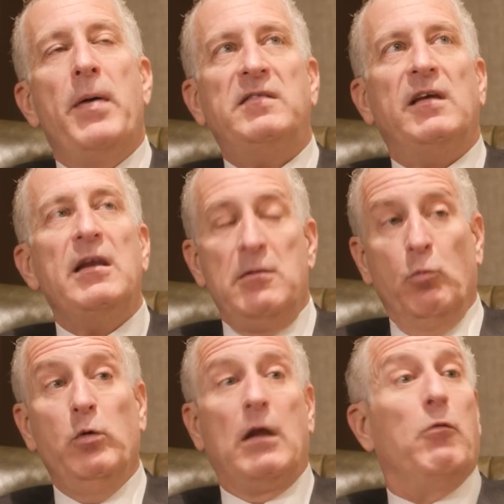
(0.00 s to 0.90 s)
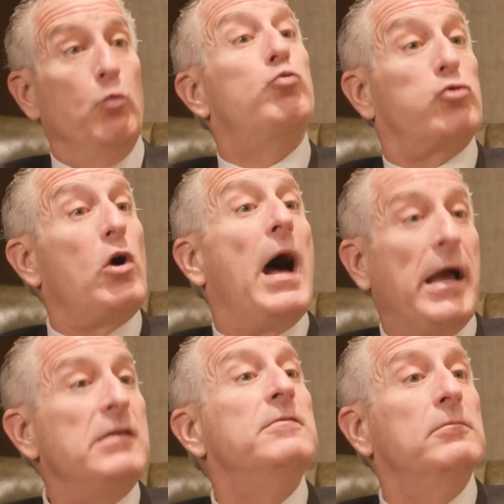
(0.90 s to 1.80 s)
Basically, Lula will
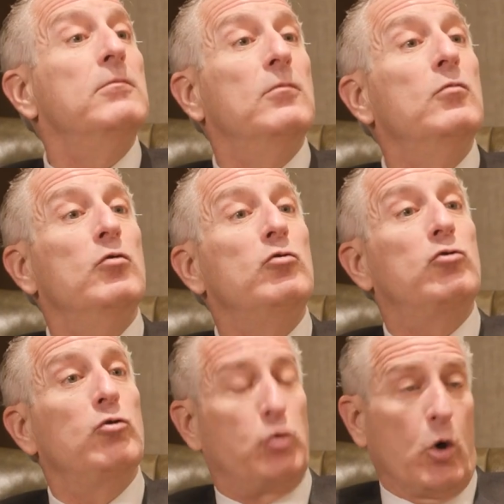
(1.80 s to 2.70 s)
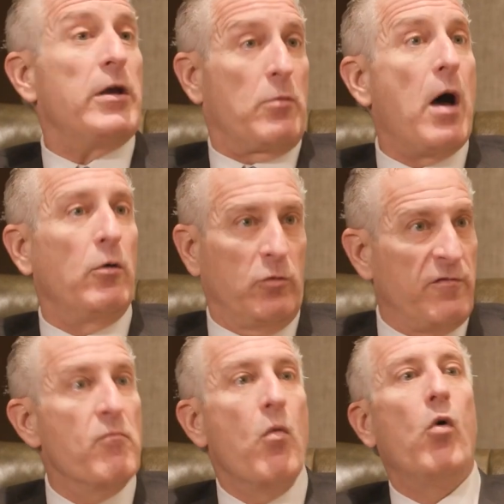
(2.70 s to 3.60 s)
try to toy around
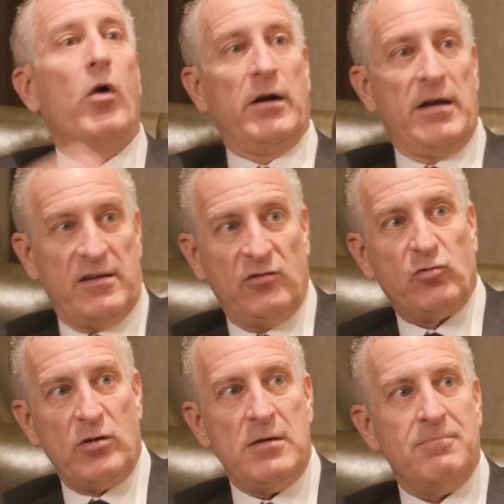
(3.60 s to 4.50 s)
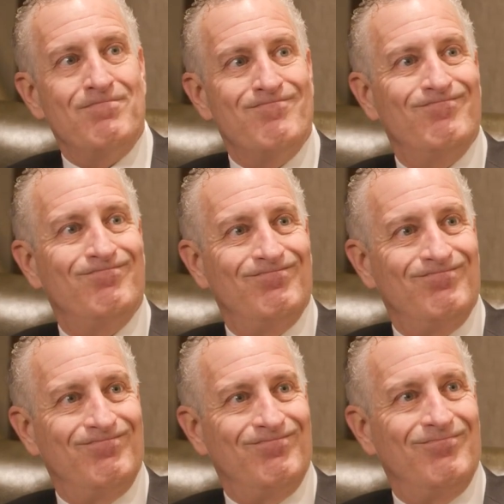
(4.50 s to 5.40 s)
with more extreme.
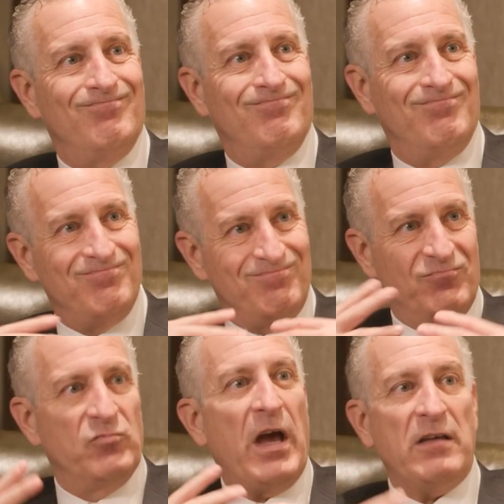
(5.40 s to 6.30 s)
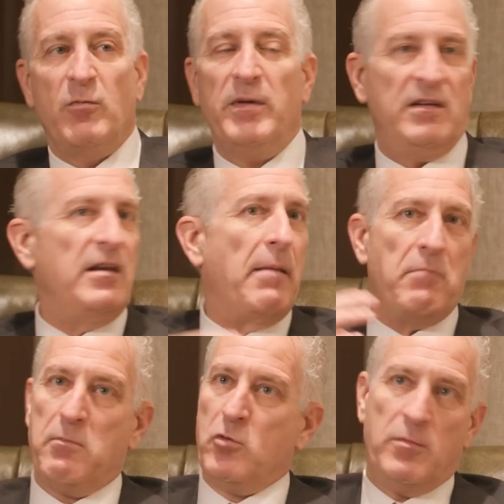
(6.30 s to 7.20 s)
Right? So basically,
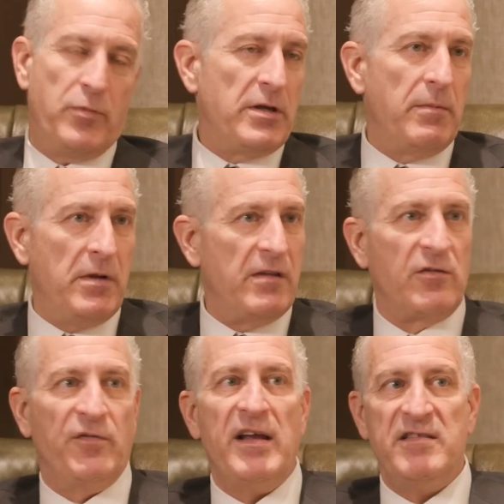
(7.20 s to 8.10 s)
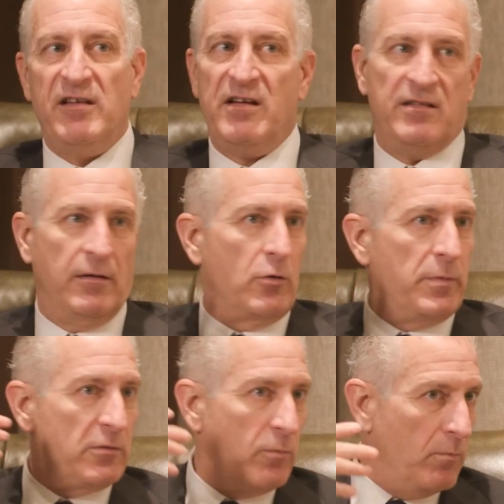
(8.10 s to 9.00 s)
I'm going to bring a minister of finance that is a
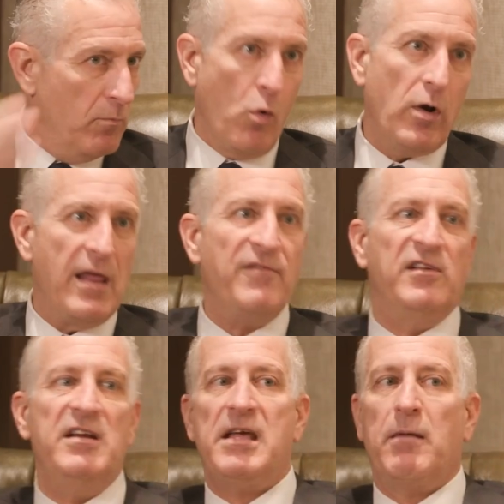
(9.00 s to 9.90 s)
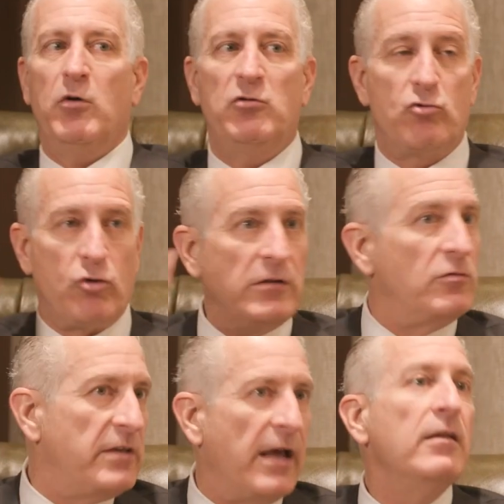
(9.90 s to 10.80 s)
little bit more left-leaning. I'm going to try
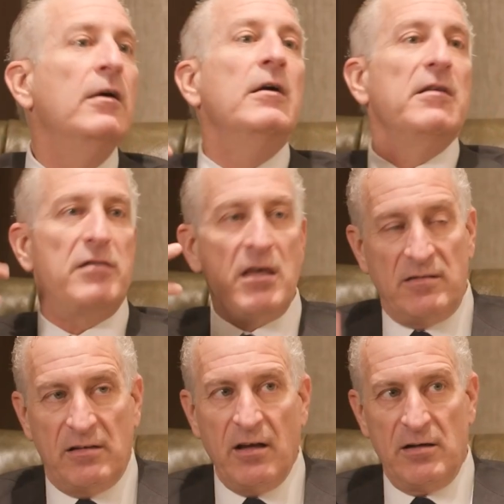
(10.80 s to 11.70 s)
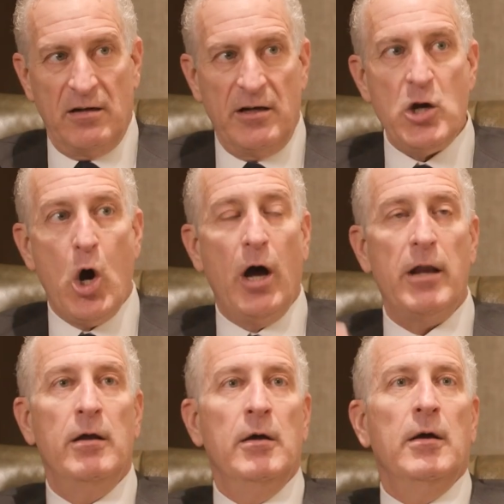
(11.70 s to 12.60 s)
to get things done early
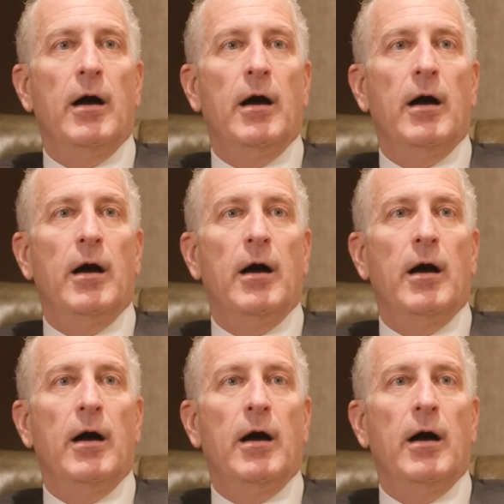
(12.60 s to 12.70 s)
on.